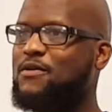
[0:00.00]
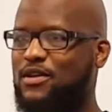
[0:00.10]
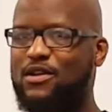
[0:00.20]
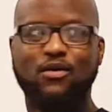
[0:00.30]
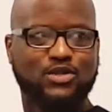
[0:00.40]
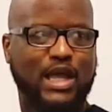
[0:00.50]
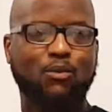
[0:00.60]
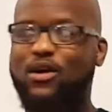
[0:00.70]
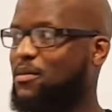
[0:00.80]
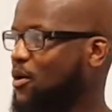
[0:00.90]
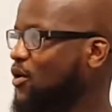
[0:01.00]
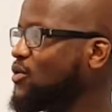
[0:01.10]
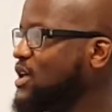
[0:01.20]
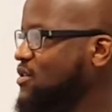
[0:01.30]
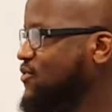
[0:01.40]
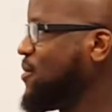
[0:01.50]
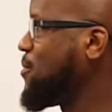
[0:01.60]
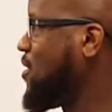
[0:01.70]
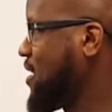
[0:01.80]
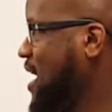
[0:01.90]
You know, it was like one of the early
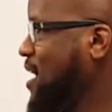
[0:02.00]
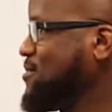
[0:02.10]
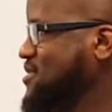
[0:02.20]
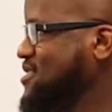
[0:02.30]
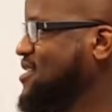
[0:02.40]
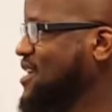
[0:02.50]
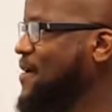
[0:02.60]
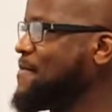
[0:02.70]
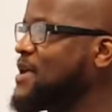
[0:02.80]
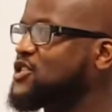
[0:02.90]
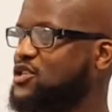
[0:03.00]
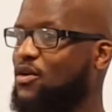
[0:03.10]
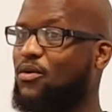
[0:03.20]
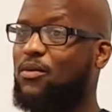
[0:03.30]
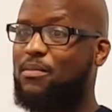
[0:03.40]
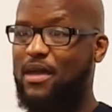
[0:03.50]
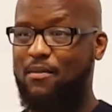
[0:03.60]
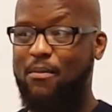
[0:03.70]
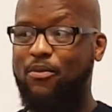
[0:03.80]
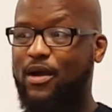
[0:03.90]
football games. So me and
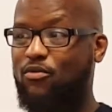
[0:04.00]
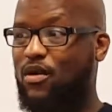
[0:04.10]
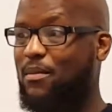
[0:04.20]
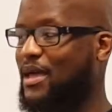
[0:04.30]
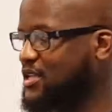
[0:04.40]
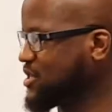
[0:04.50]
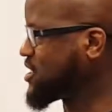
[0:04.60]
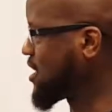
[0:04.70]
my boy Remy, just a